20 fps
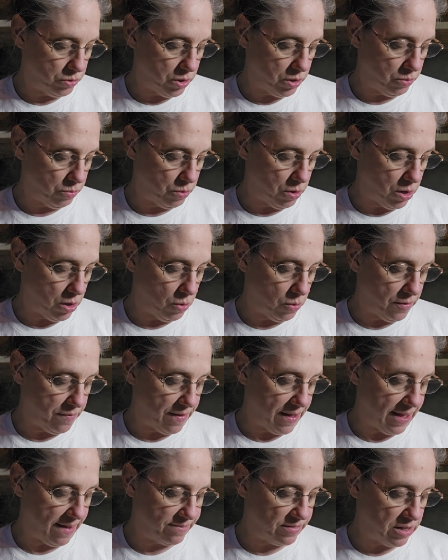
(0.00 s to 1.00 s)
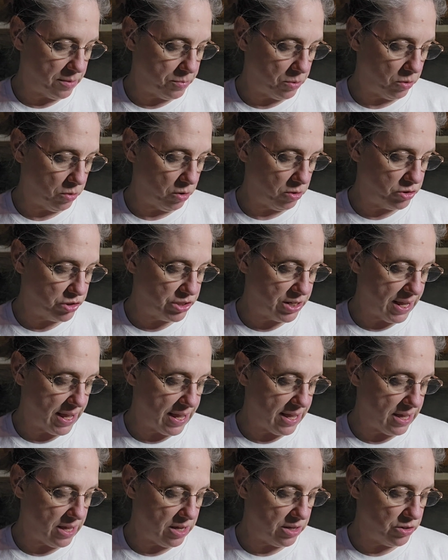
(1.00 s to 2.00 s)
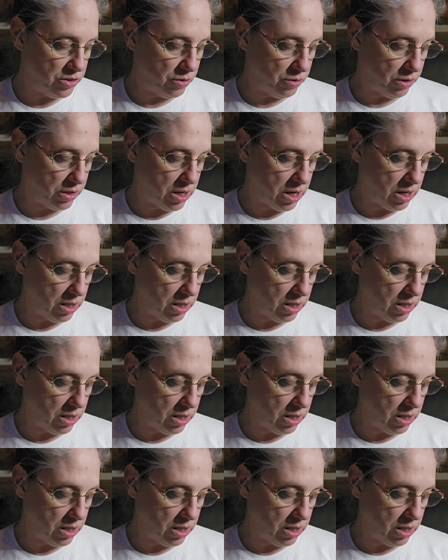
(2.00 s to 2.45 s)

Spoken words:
a row of half double crochet in your